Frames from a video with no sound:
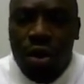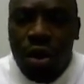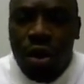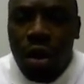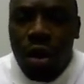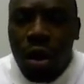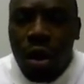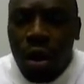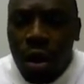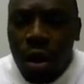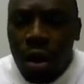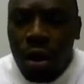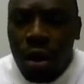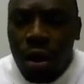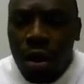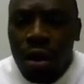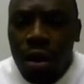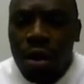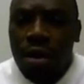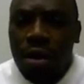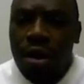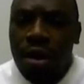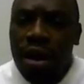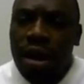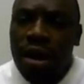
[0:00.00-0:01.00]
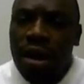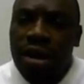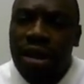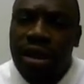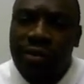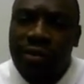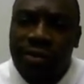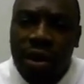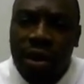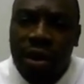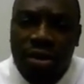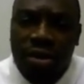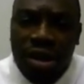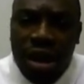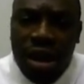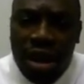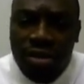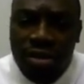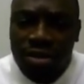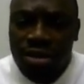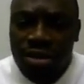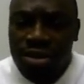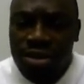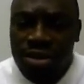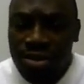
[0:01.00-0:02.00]
all the
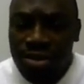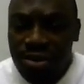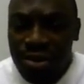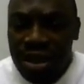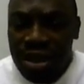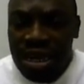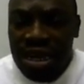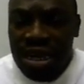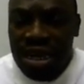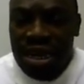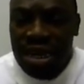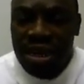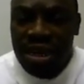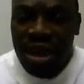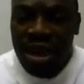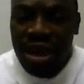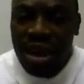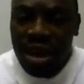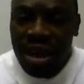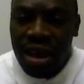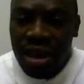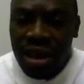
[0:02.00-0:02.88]
foundations you need